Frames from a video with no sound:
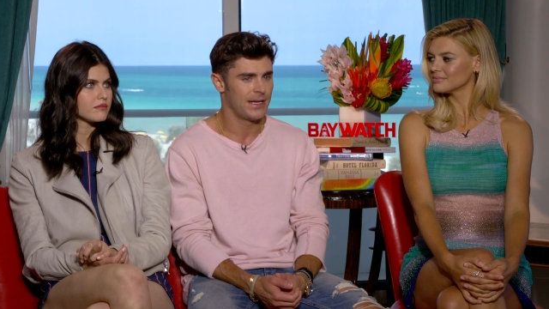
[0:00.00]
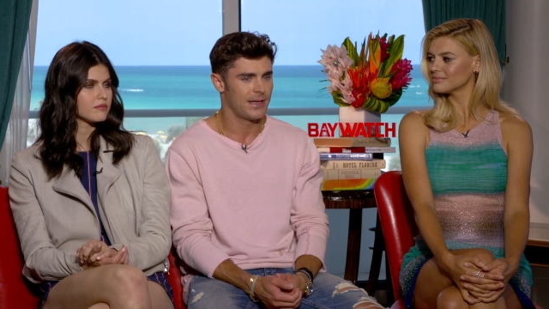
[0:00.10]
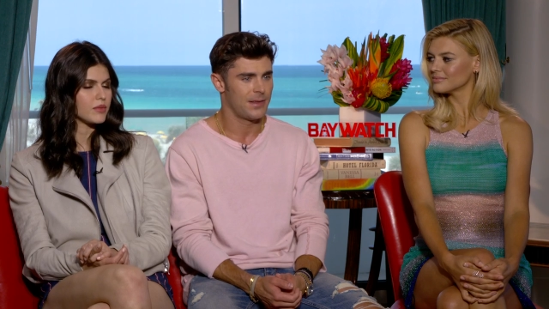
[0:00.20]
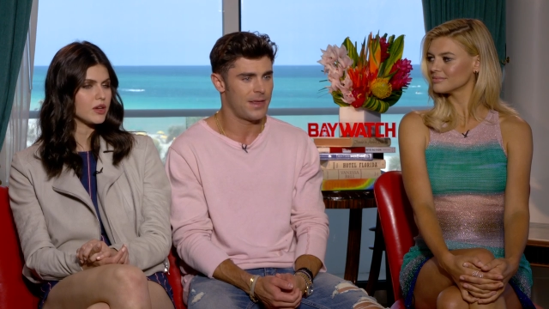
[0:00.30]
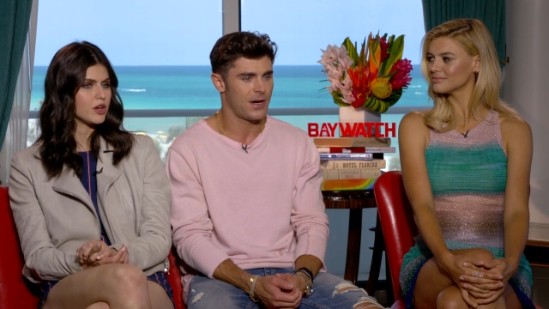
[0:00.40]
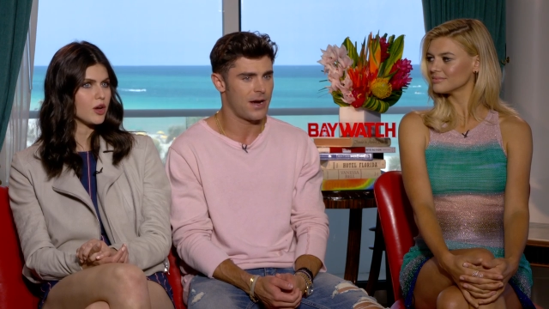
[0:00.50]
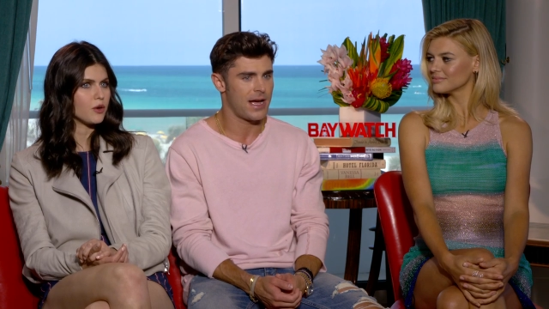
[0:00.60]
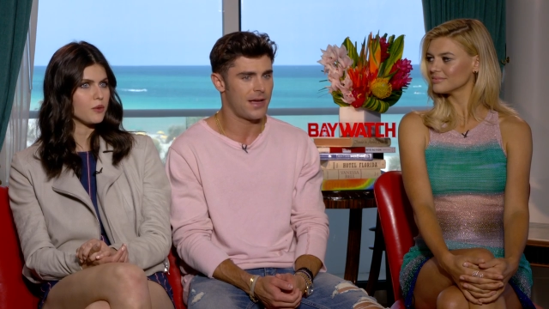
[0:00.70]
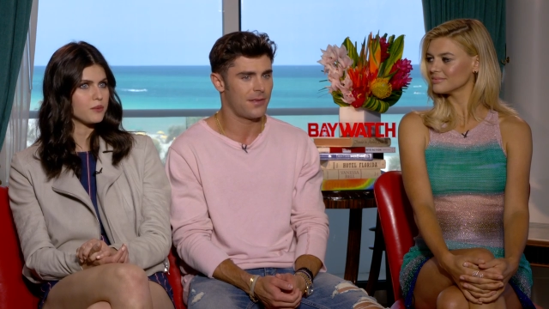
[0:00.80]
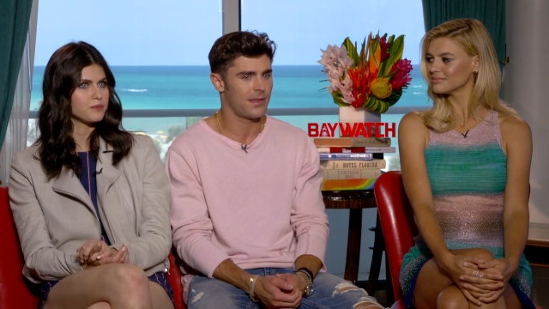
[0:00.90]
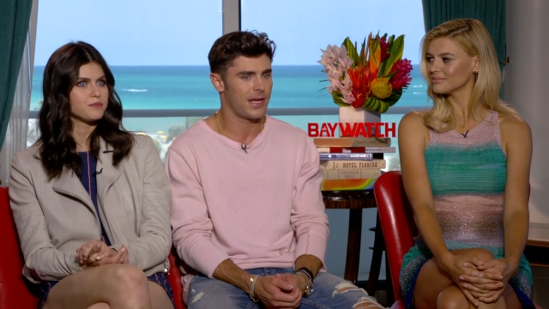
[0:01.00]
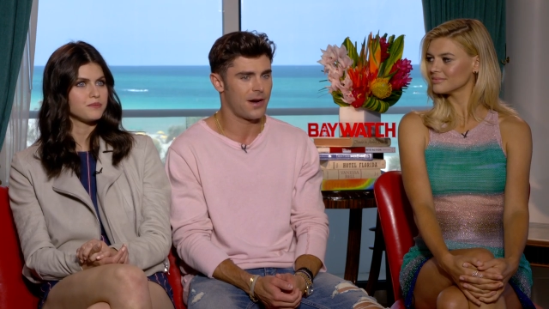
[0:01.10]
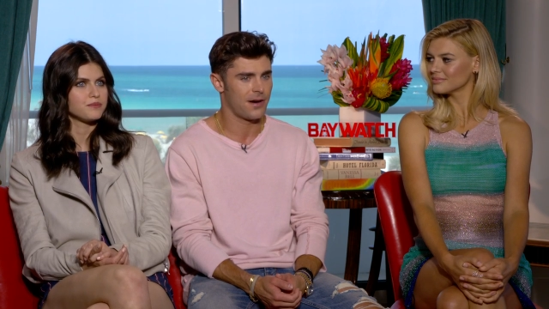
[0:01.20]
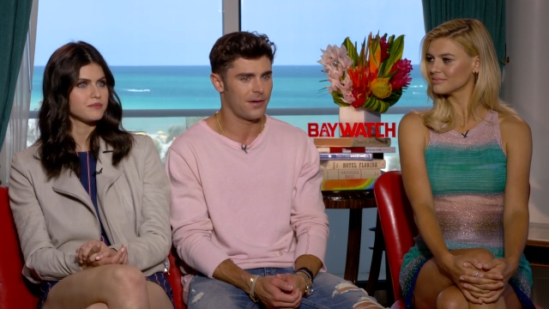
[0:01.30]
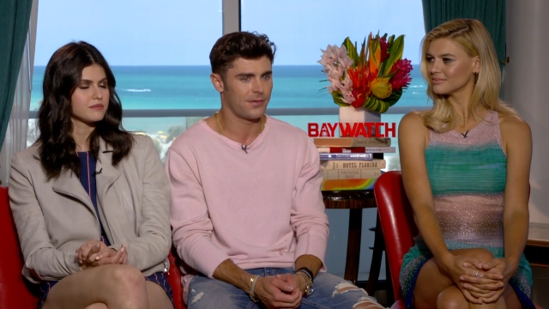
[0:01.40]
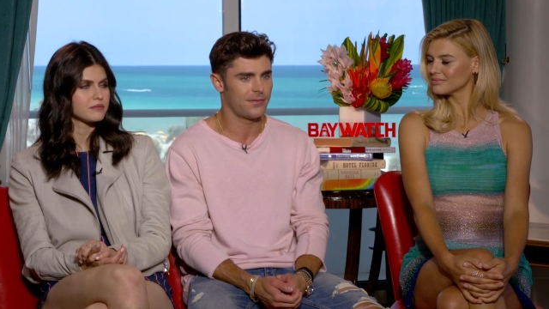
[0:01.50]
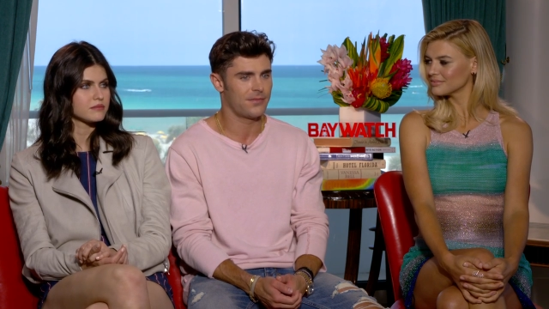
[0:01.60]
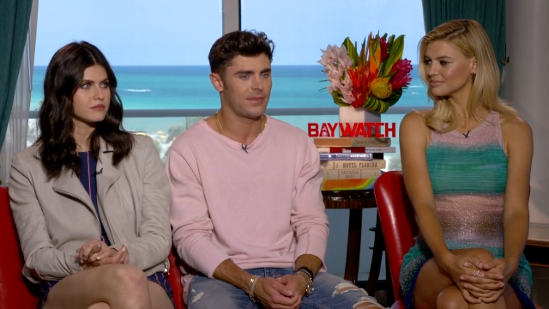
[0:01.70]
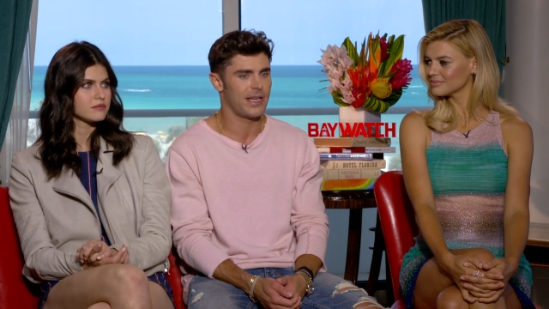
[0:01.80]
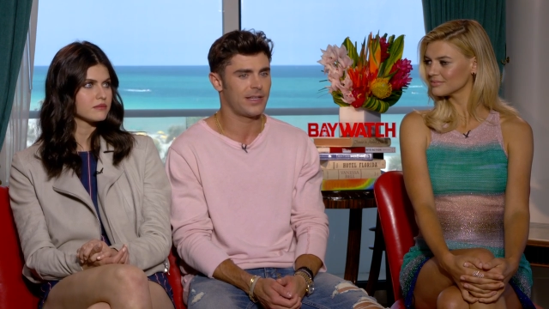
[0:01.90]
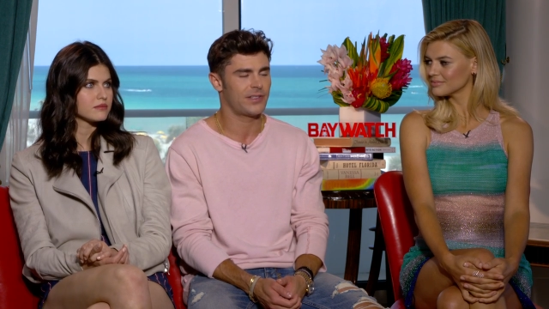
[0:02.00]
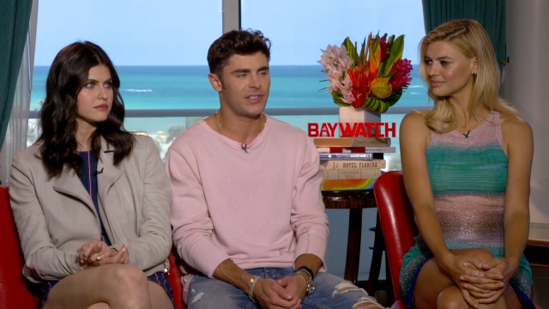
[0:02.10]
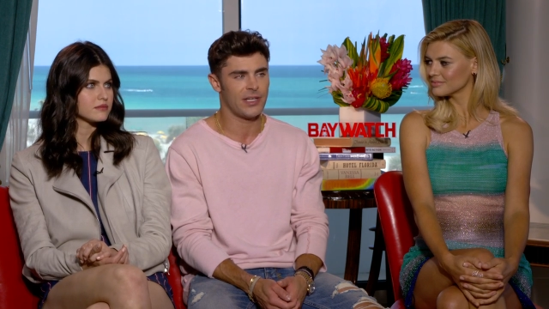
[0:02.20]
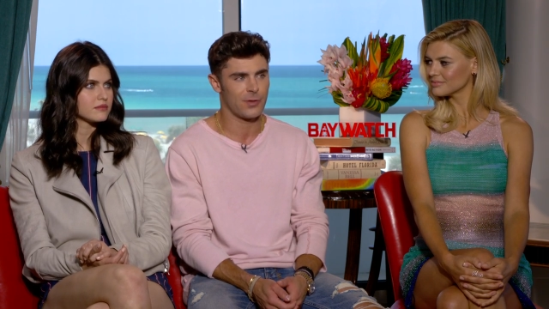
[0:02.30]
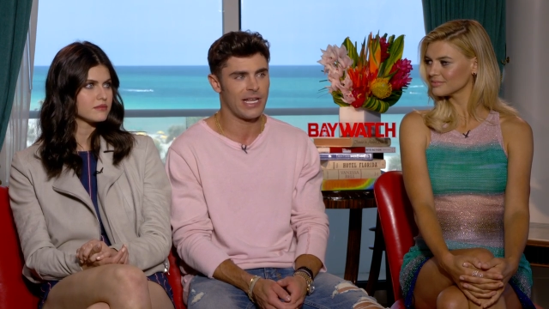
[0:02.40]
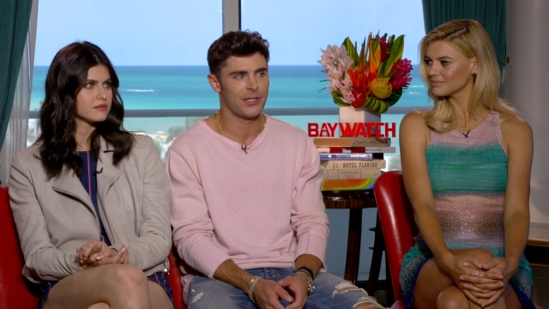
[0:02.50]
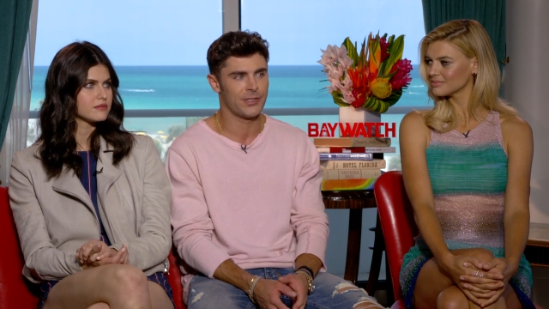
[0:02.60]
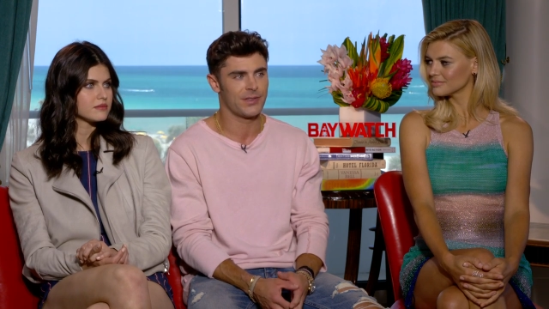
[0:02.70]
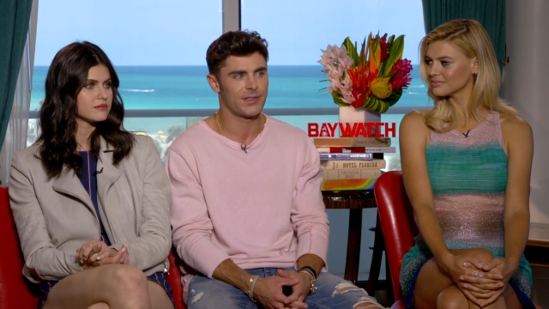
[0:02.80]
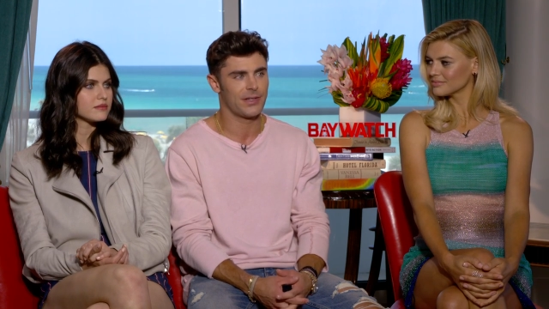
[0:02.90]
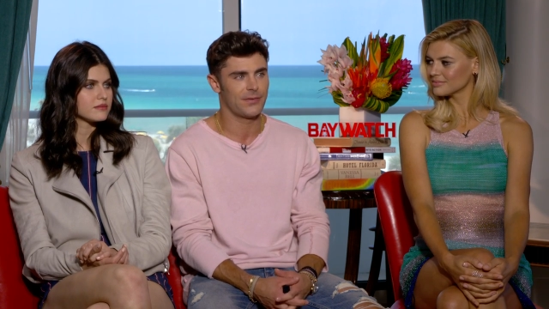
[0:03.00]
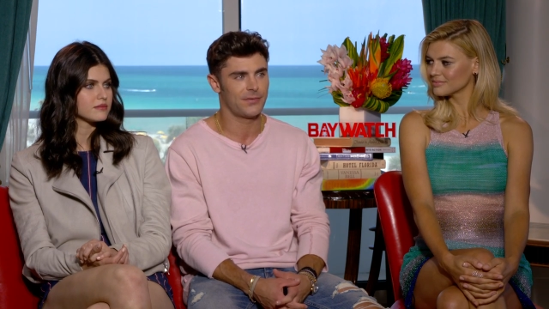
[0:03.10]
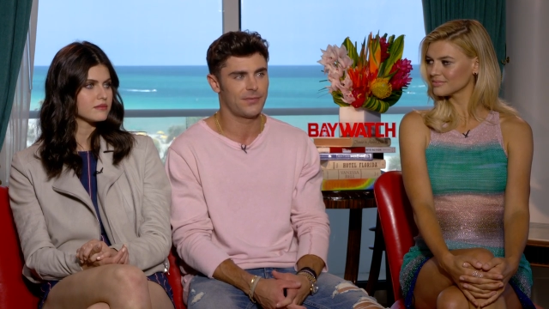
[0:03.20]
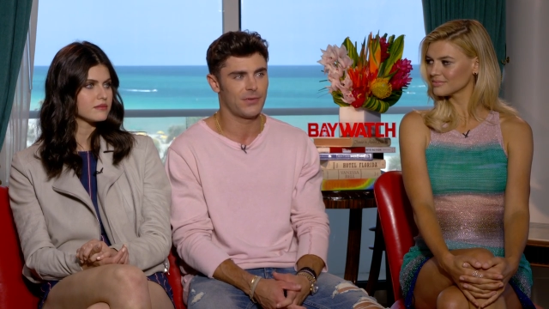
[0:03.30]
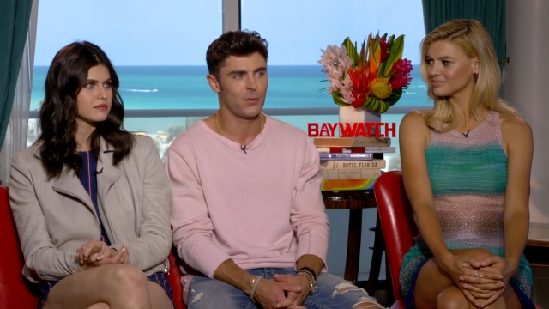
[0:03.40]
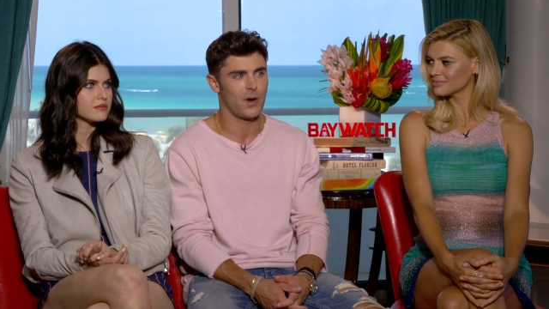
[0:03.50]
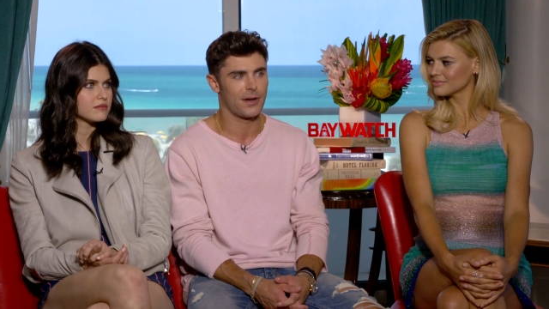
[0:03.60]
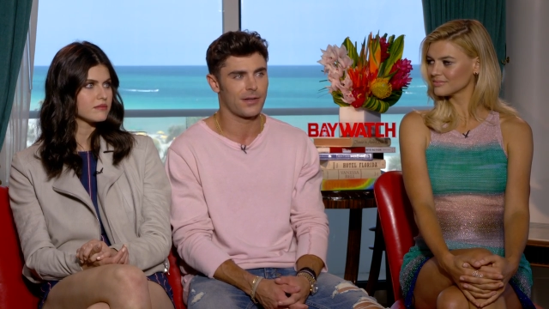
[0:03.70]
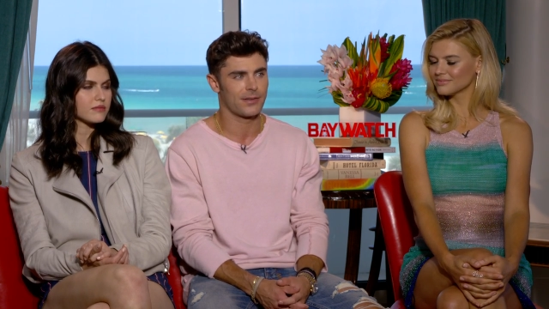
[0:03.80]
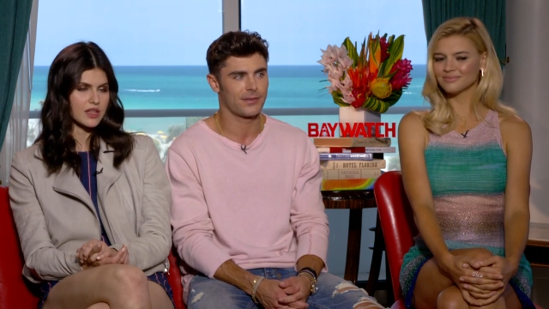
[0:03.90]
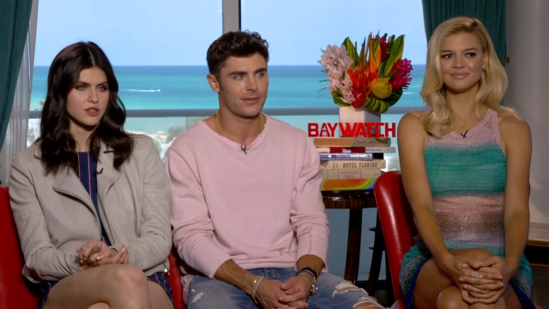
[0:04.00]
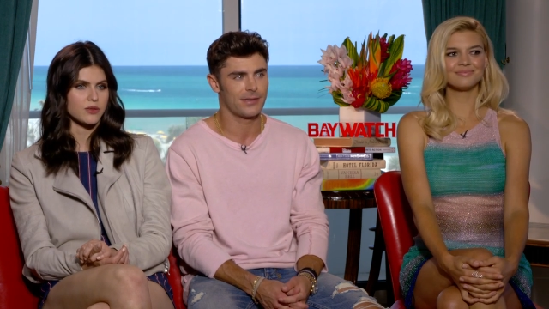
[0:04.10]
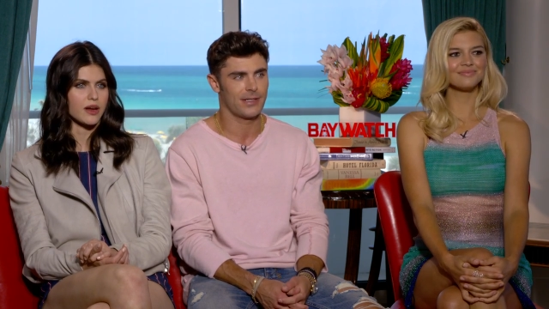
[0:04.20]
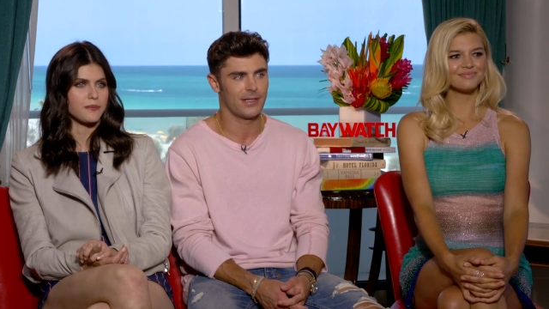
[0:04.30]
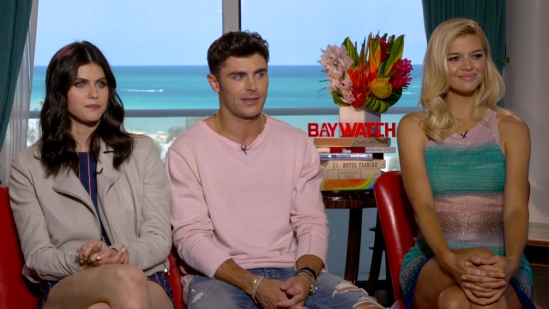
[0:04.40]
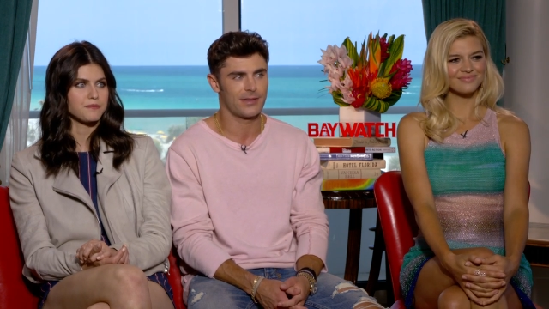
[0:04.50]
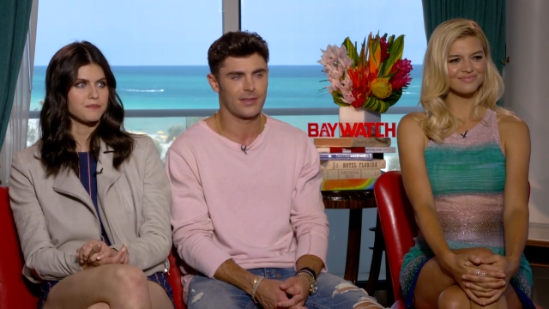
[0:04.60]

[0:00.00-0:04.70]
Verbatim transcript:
Speaker 1: They are, hi they are like secret agents of the water. That's
Speaker 2: right. It's